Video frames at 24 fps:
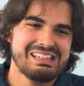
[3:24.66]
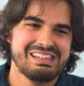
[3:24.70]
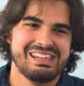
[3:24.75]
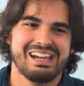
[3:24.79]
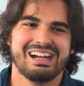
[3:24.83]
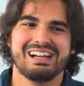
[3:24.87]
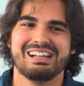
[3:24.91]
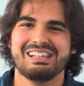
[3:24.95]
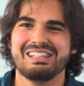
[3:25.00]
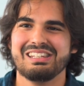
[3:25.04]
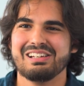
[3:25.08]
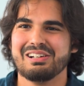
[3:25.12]

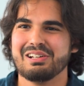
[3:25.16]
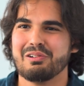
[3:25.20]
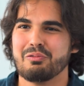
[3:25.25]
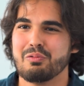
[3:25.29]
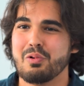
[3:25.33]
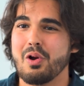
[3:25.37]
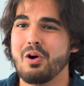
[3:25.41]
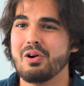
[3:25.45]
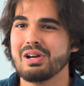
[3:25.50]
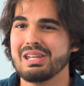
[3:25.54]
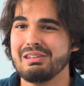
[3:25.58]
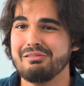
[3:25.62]
in the
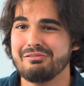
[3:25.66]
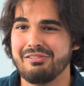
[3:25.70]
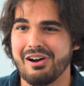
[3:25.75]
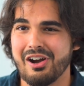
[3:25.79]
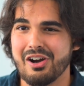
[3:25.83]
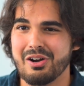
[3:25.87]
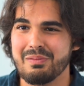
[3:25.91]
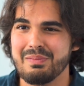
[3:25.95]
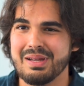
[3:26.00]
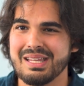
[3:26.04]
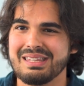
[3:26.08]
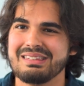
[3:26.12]
wrong
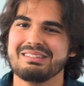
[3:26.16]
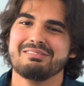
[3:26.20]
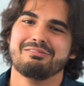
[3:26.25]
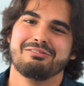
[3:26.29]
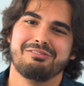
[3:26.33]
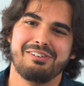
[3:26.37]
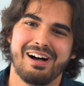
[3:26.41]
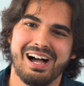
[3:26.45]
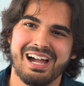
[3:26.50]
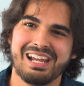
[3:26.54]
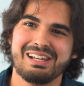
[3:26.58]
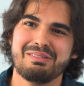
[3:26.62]
environment.
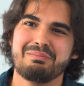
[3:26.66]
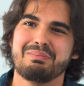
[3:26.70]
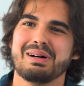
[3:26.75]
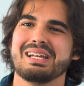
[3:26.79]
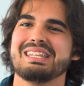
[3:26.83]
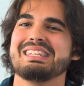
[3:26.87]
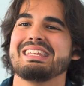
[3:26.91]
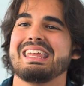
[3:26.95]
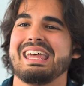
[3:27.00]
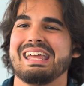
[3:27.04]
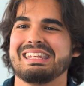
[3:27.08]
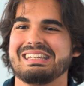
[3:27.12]
Fine,
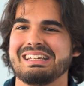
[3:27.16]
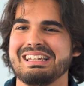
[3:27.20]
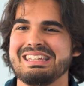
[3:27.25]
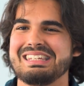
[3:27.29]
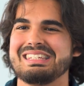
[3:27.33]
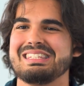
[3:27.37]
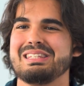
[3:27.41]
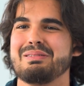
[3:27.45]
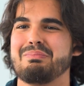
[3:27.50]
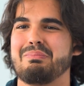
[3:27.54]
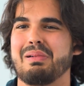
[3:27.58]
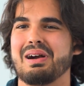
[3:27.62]
but at
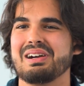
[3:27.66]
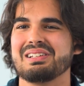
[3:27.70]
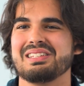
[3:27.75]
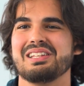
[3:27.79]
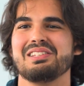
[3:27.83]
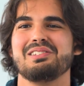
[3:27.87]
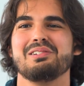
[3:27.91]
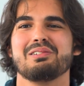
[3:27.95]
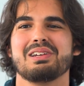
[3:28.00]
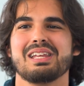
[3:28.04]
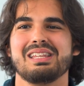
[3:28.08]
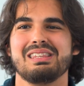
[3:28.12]
least the part
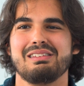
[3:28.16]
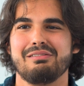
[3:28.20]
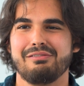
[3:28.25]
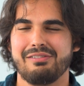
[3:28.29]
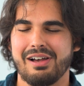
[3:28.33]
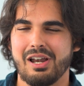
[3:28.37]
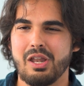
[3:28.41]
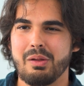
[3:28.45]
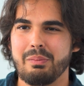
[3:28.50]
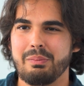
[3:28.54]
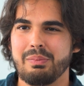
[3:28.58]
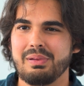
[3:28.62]
that you can
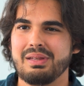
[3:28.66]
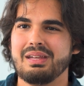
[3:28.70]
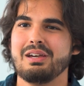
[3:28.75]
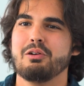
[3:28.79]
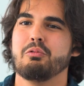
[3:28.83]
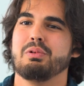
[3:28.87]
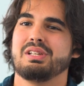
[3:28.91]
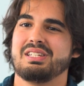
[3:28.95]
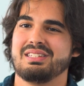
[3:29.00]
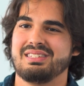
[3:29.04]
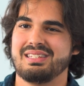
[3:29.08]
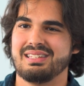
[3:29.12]
develop,
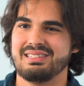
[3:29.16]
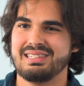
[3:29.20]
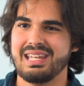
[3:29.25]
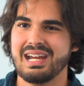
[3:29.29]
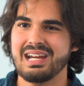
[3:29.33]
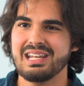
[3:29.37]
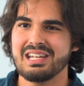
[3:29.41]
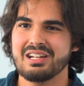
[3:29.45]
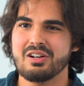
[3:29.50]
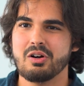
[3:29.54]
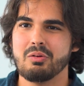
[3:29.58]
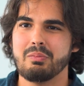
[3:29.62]
which is the
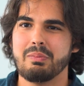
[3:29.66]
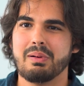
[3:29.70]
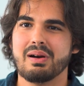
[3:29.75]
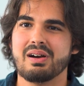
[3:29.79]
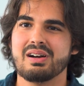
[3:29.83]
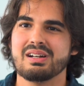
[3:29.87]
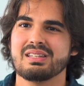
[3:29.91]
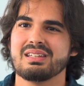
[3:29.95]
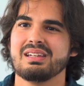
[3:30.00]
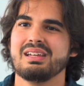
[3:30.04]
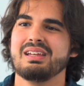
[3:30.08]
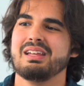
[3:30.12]
technical
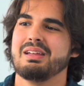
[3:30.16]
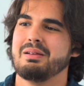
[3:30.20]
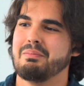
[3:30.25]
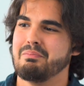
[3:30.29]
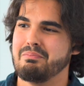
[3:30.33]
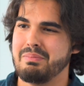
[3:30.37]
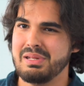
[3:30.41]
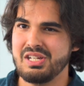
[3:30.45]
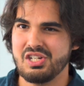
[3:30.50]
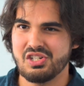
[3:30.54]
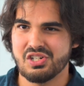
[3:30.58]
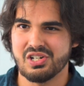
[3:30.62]
part,
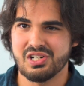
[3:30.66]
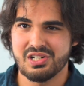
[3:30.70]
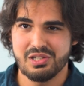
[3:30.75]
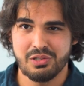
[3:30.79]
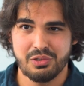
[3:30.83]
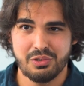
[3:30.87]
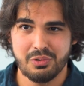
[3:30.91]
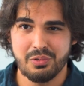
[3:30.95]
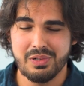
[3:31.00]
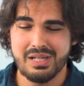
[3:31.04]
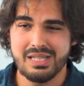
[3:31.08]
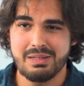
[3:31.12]
be sure
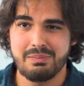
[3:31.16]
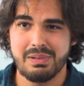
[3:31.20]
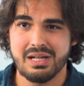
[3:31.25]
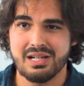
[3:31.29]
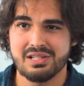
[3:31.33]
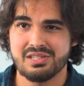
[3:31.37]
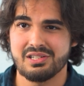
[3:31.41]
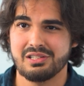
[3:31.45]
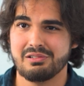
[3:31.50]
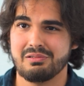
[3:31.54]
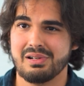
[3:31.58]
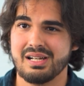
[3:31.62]
to do it,
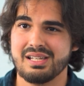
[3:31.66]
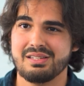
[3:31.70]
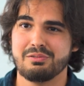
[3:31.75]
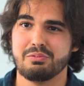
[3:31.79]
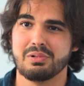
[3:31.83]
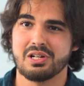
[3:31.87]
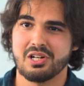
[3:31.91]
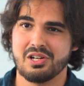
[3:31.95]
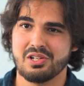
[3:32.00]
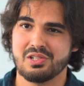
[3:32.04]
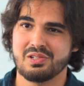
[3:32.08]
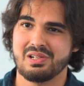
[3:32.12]
because otherwise
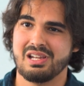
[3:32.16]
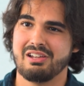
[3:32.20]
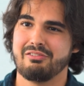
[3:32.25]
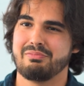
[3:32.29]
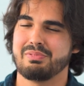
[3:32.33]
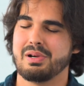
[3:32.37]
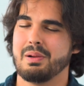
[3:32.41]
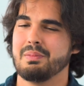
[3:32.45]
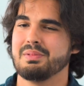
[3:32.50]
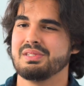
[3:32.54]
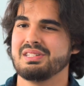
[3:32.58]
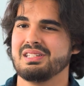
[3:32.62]
we're going to have
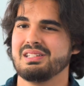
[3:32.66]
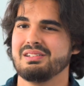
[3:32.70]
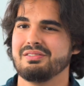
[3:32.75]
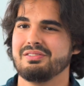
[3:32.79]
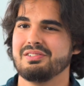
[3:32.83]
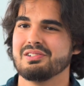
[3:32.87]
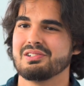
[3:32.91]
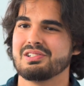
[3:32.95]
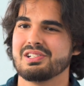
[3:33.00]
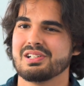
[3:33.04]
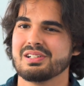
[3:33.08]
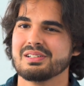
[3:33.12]
problems in the
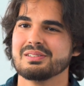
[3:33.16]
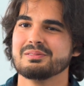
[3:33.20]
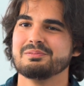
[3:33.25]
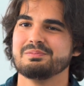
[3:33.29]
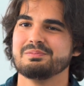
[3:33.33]
future.